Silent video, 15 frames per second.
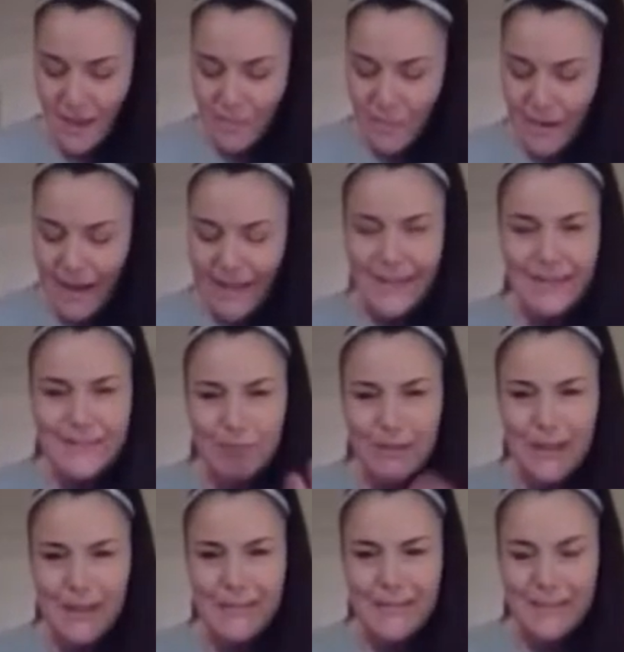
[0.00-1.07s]
but I like to
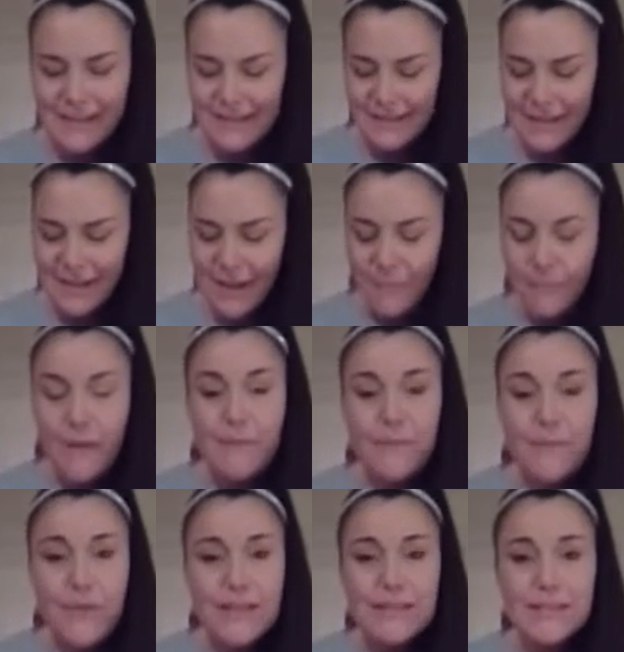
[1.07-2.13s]
blend things.
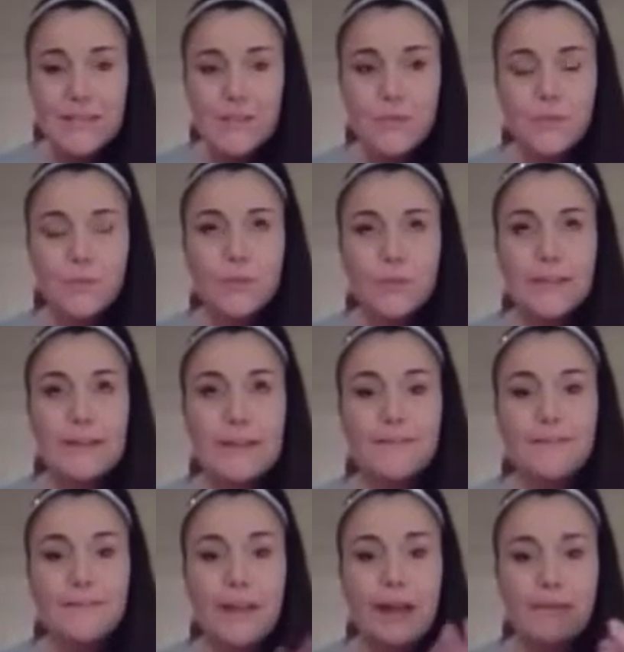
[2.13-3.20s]
But this is really
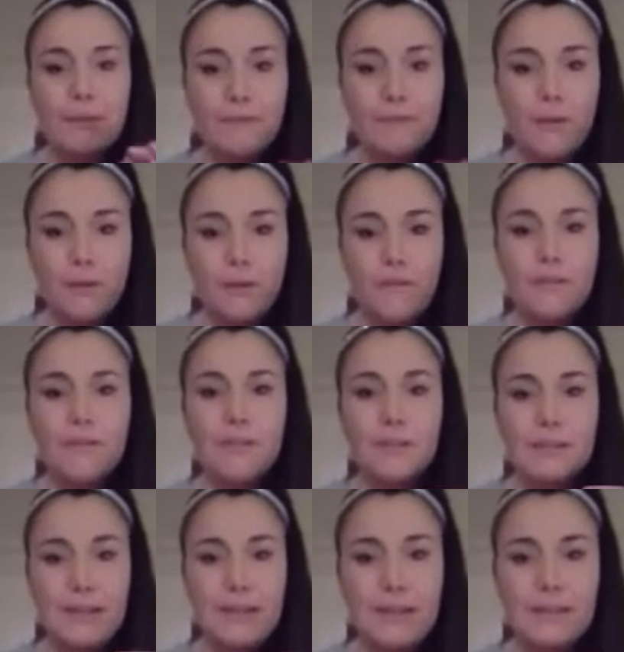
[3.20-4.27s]
flavorful. If you
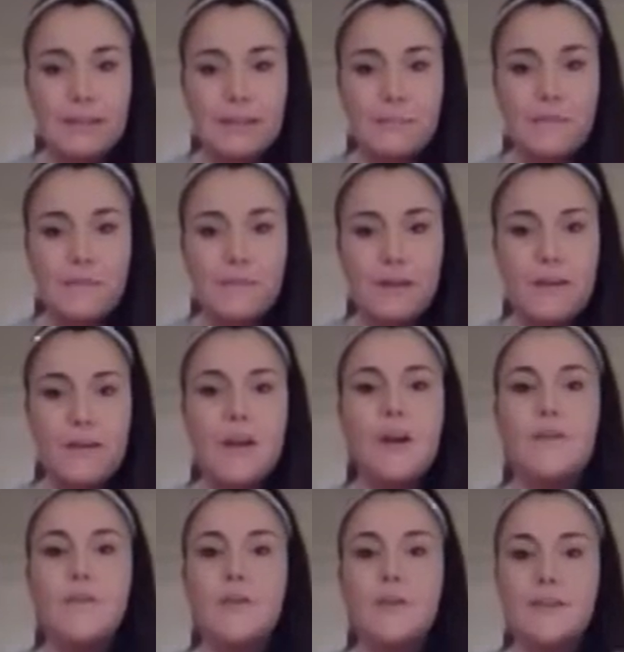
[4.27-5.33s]
just take a sip of it,
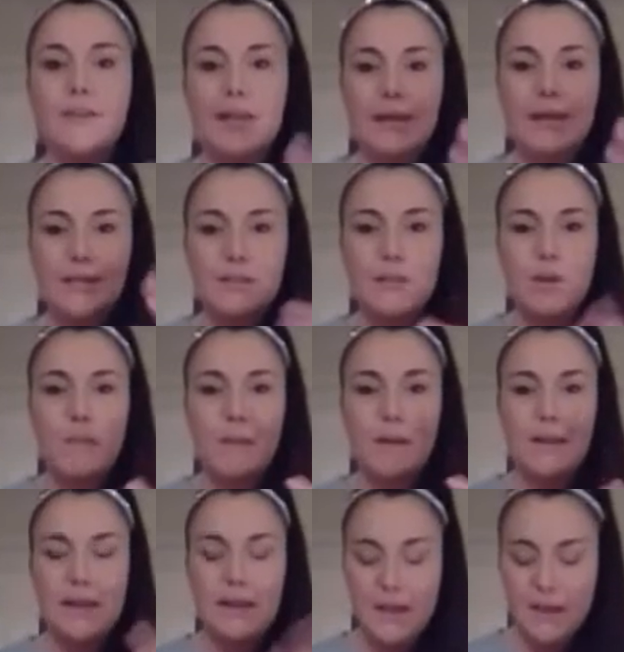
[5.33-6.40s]
you could taste so
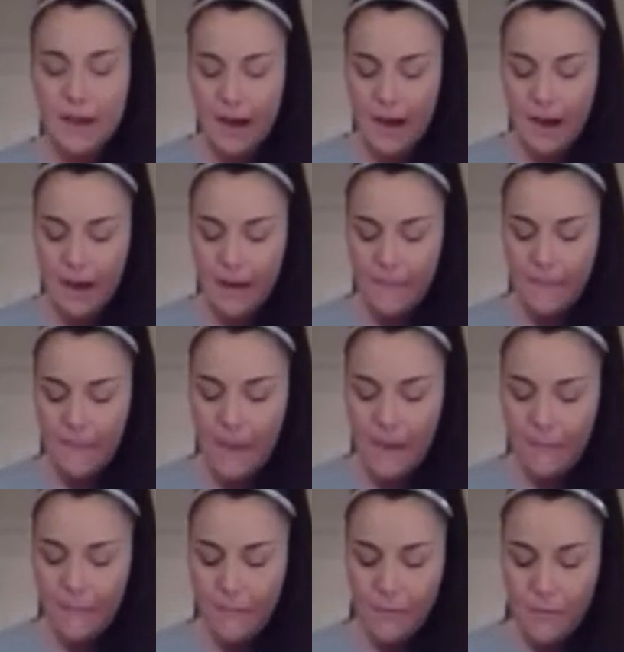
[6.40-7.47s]
many
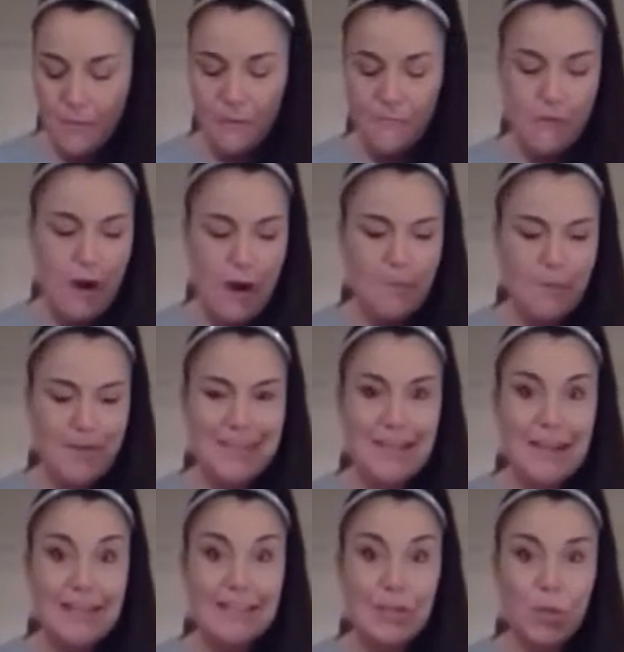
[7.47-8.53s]
beautiful properties,
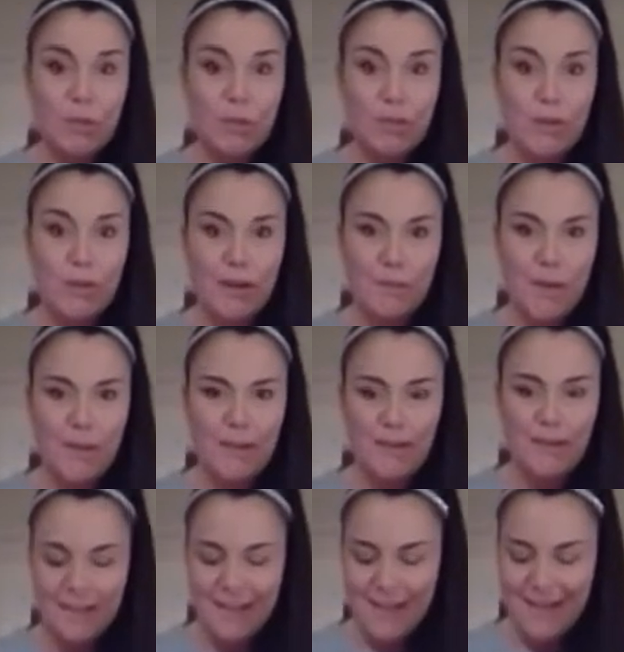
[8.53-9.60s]
and I totally recommend
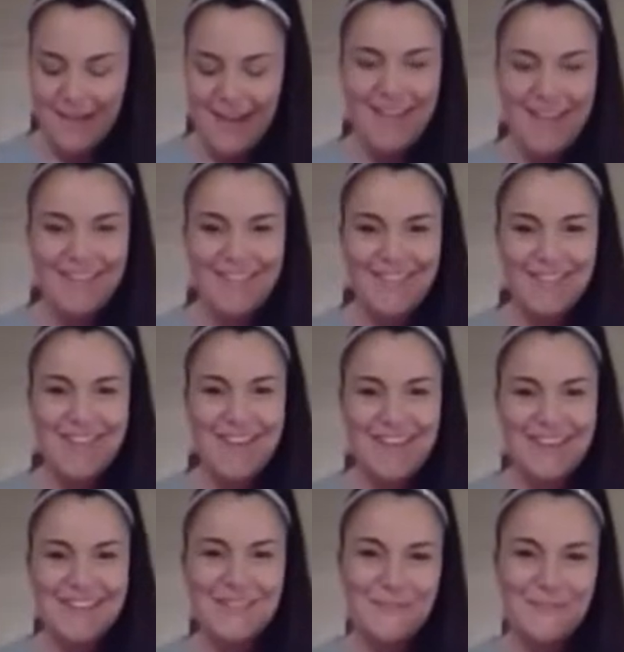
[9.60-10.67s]
it. And
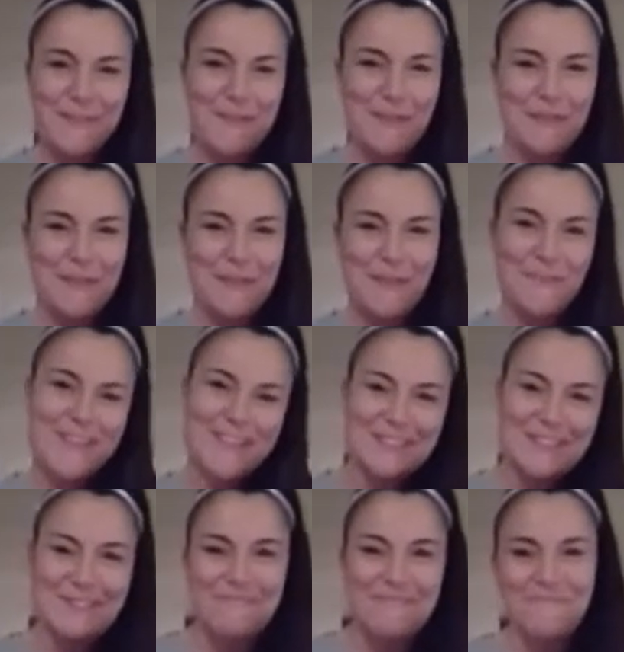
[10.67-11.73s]
it's a female-owned company,
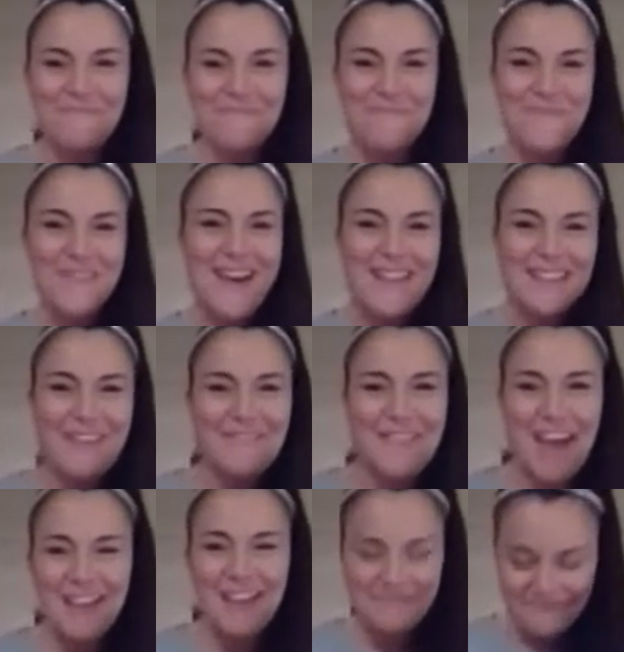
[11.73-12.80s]
so I love
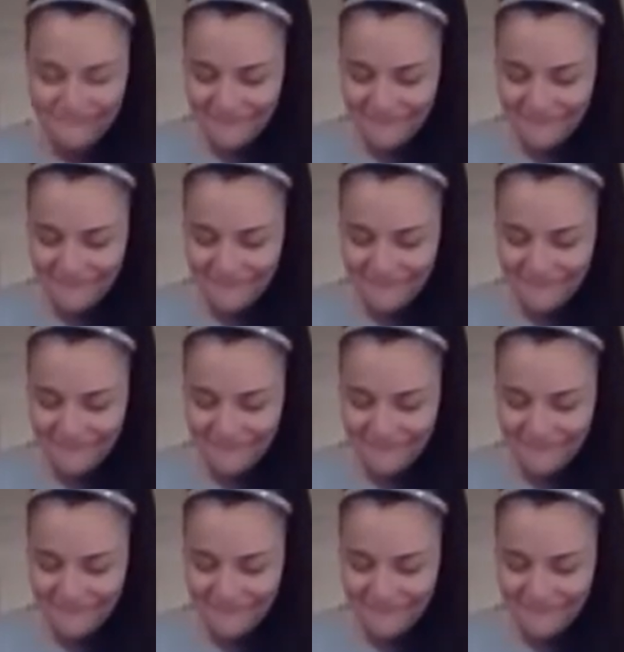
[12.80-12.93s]
that.